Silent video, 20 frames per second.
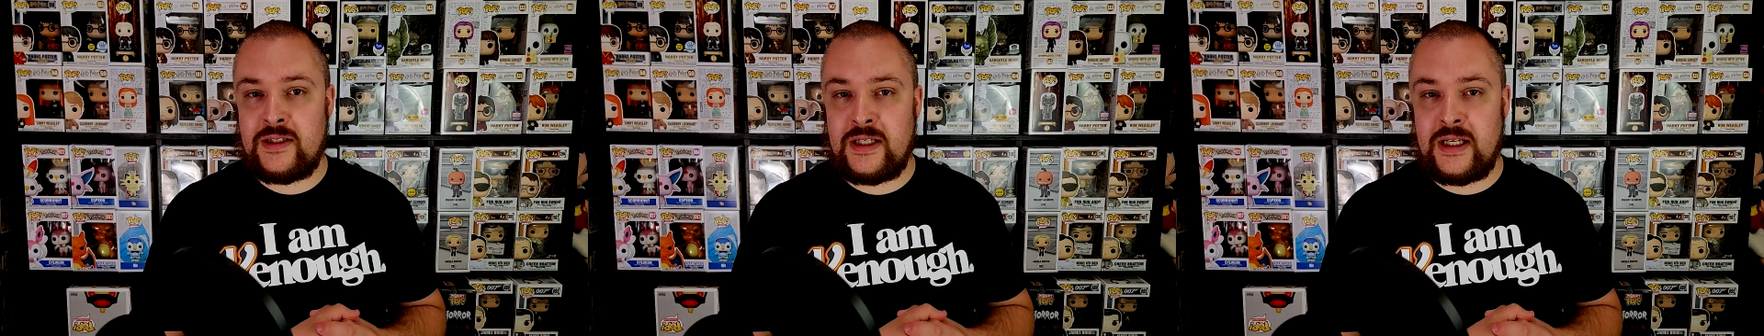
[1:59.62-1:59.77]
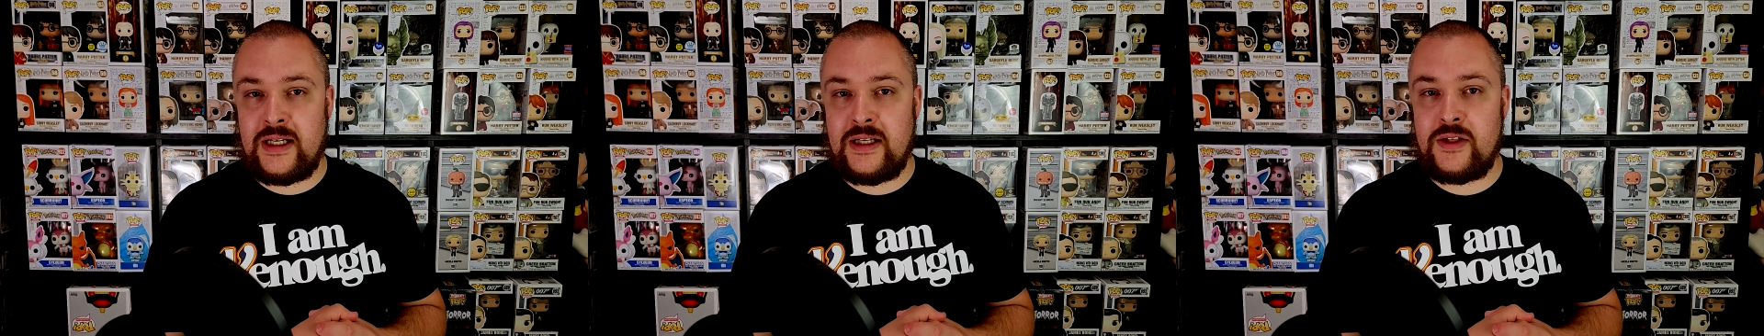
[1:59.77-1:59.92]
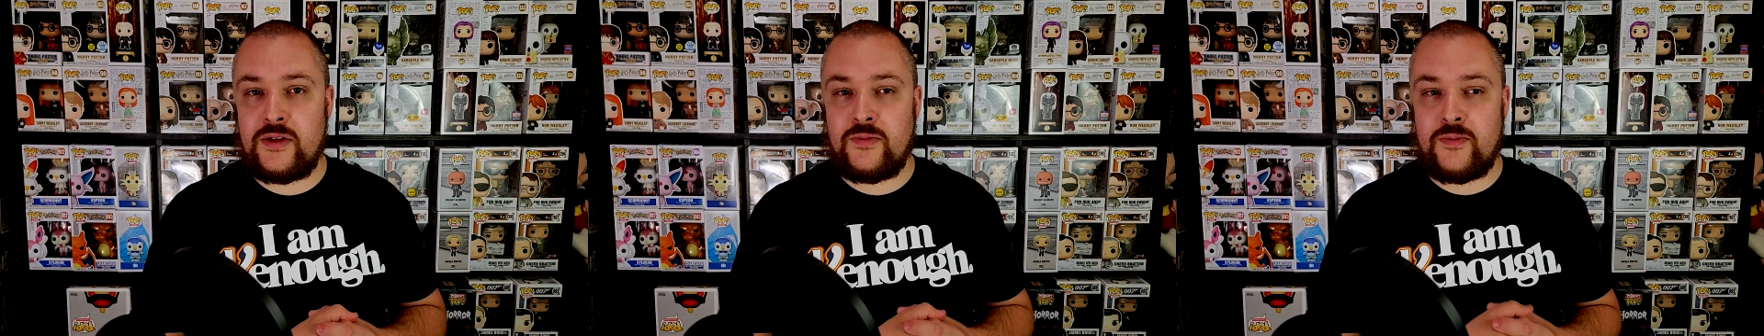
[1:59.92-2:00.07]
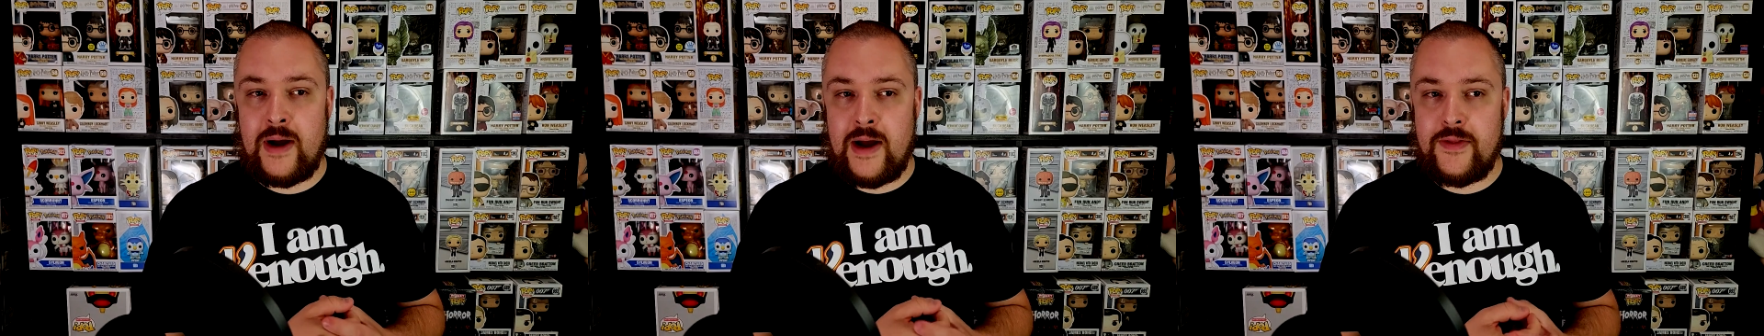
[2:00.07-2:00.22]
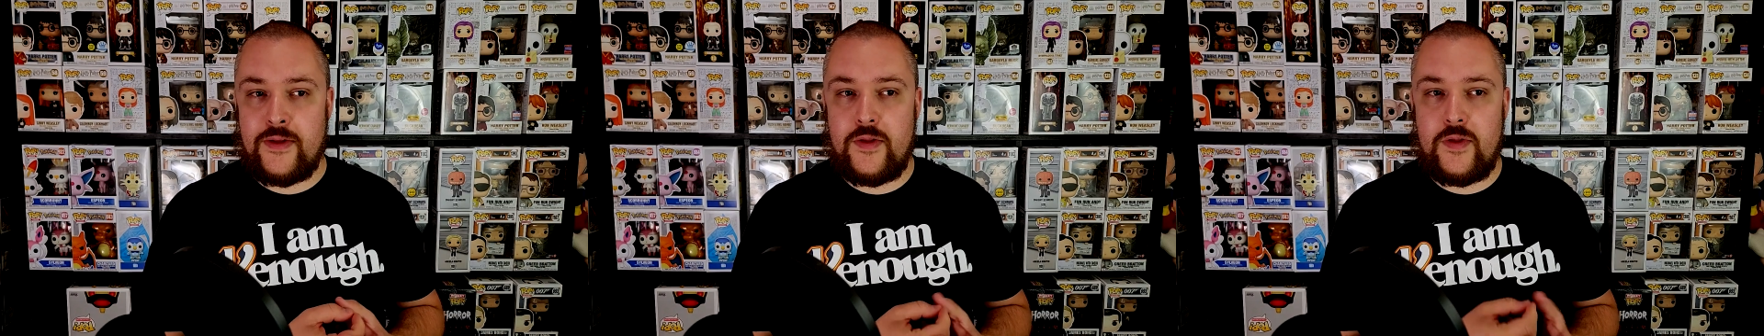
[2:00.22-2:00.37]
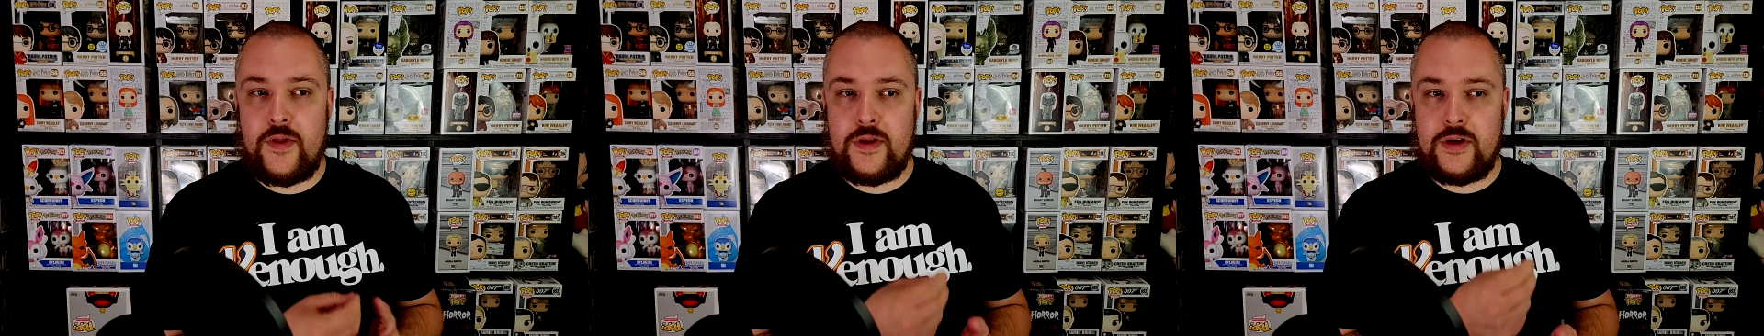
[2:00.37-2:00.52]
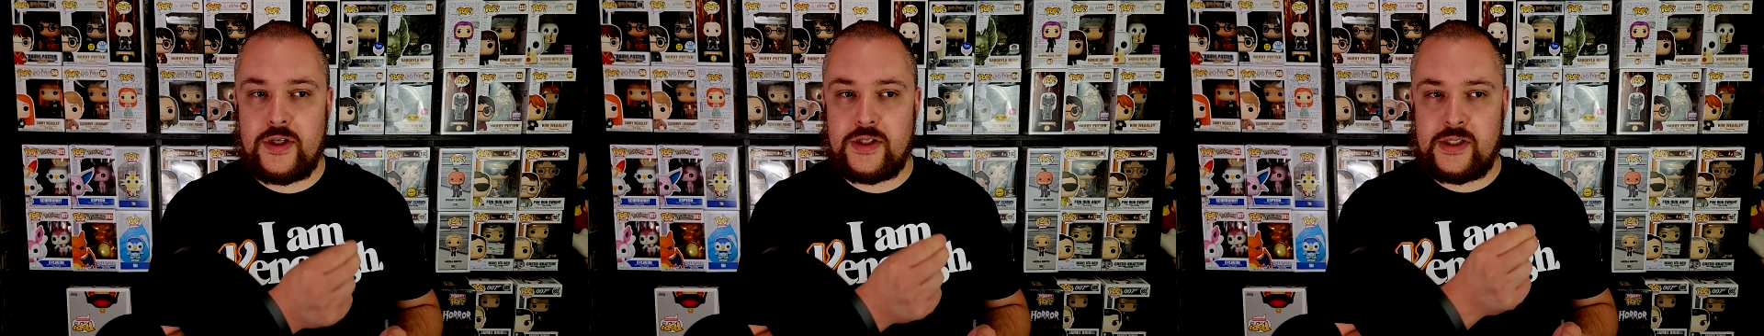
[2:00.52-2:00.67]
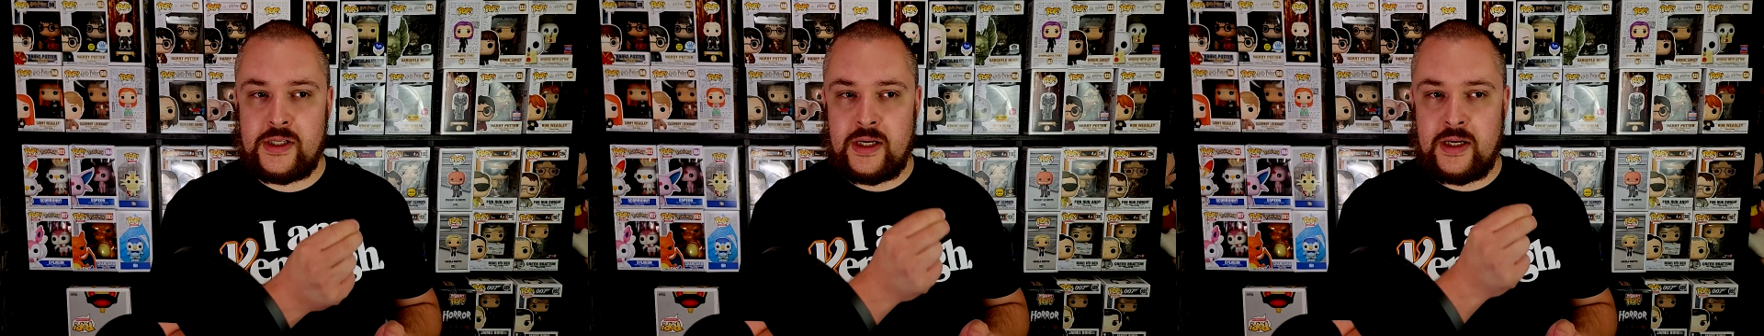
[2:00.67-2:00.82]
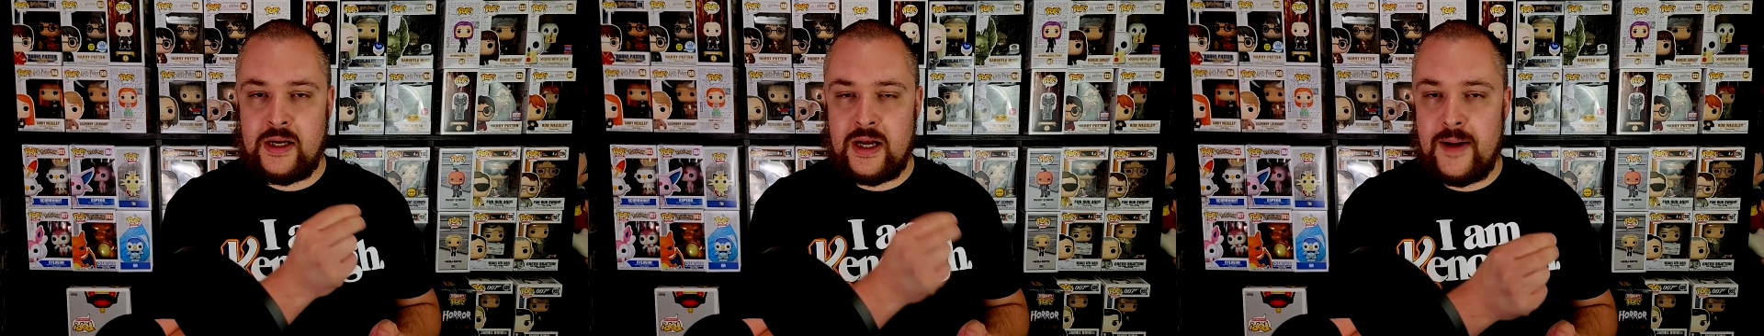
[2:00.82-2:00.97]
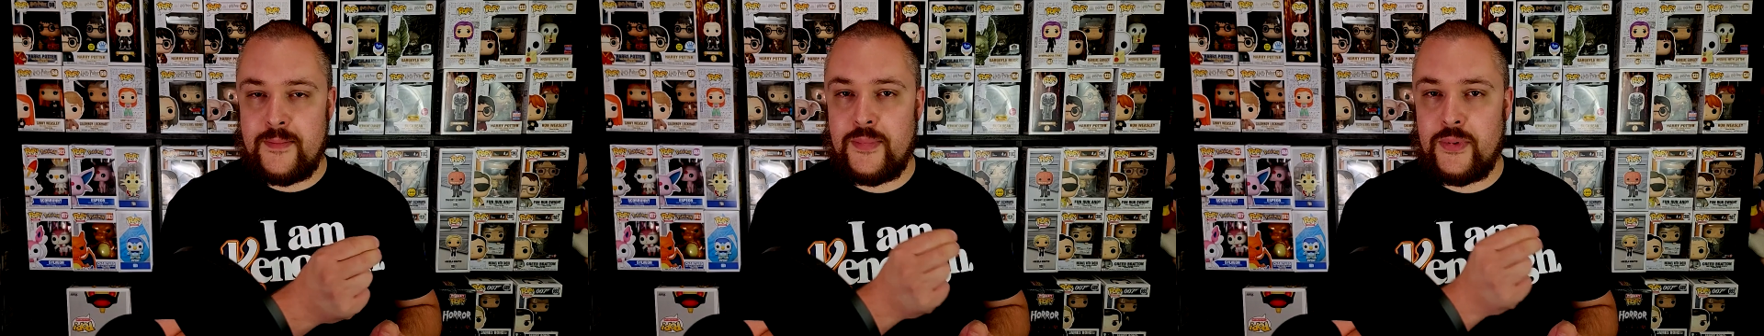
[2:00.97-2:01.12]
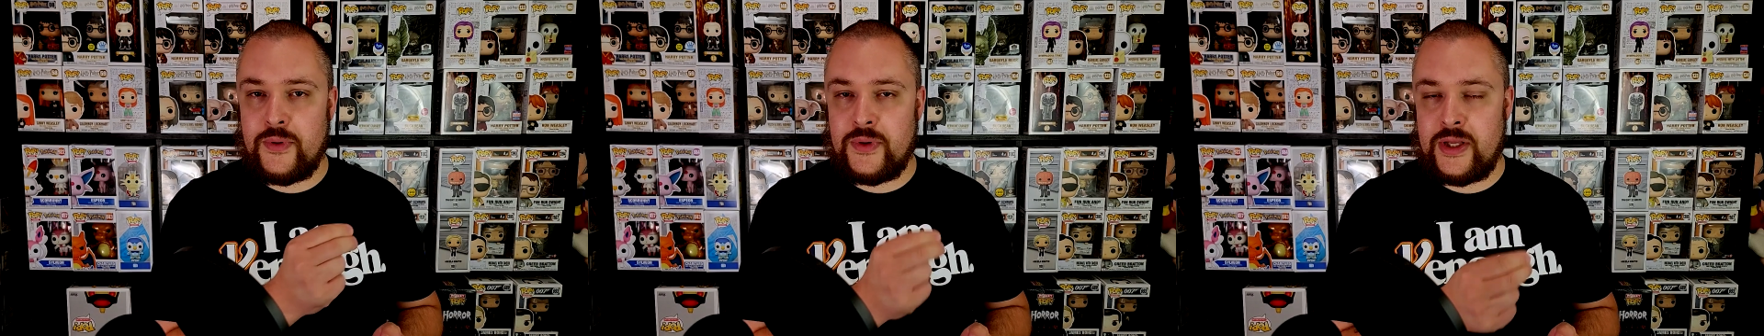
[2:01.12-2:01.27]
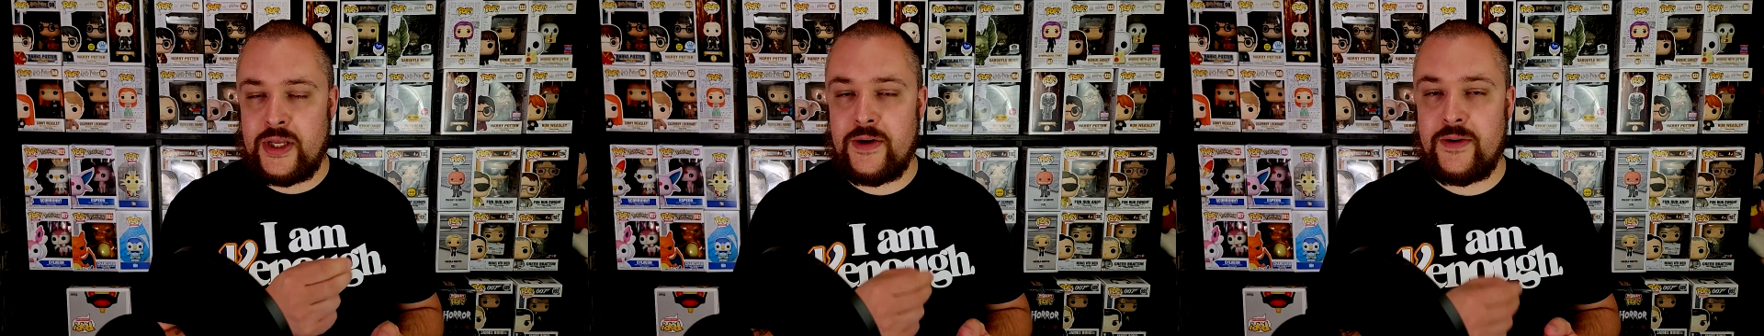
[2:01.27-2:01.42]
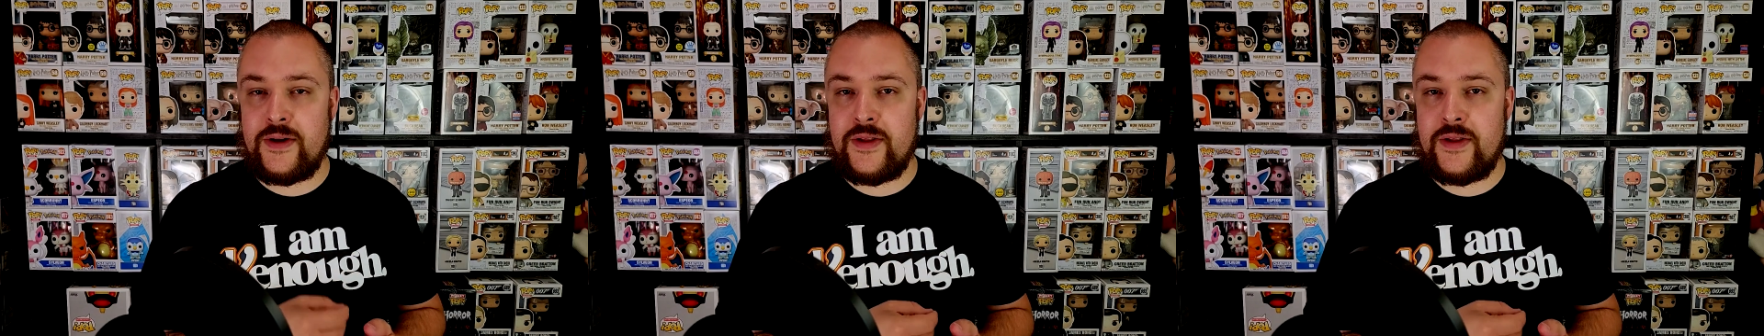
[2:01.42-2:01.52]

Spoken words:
scenes rather than just a couple here